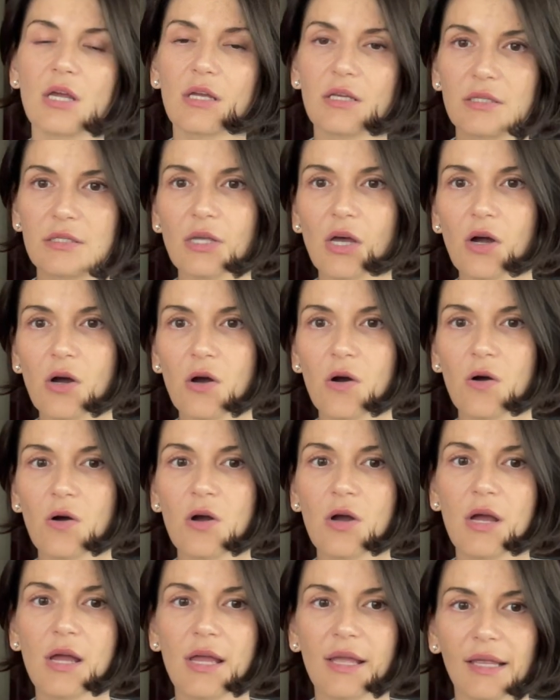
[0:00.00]
So
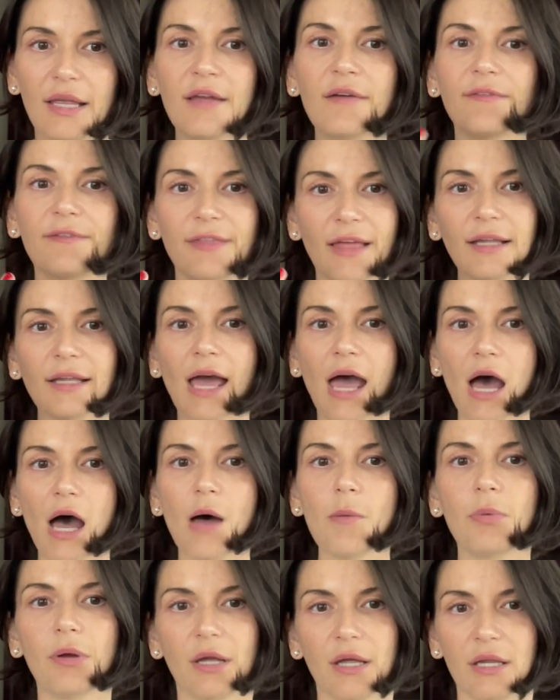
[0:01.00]
if that
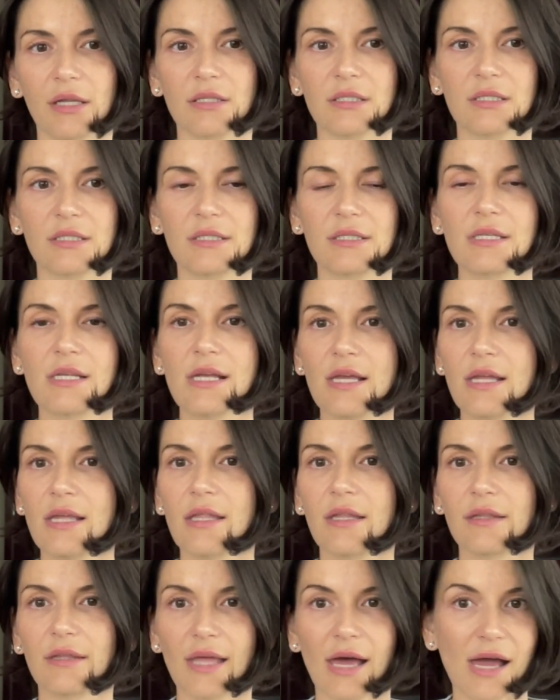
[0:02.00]
happens,
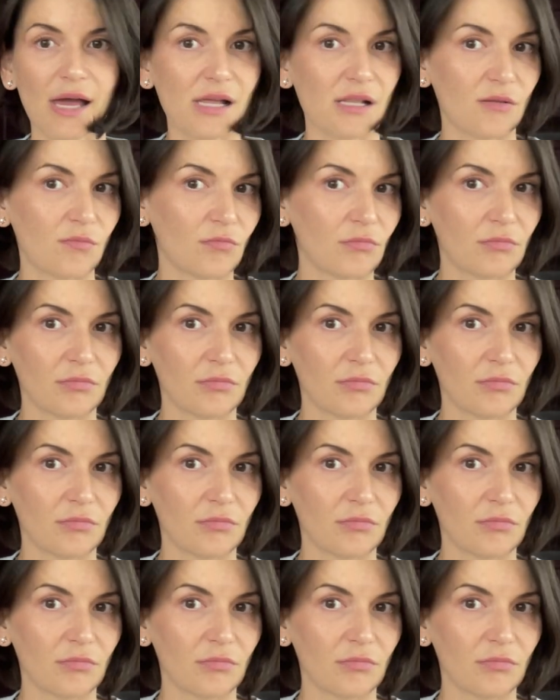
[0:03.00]
then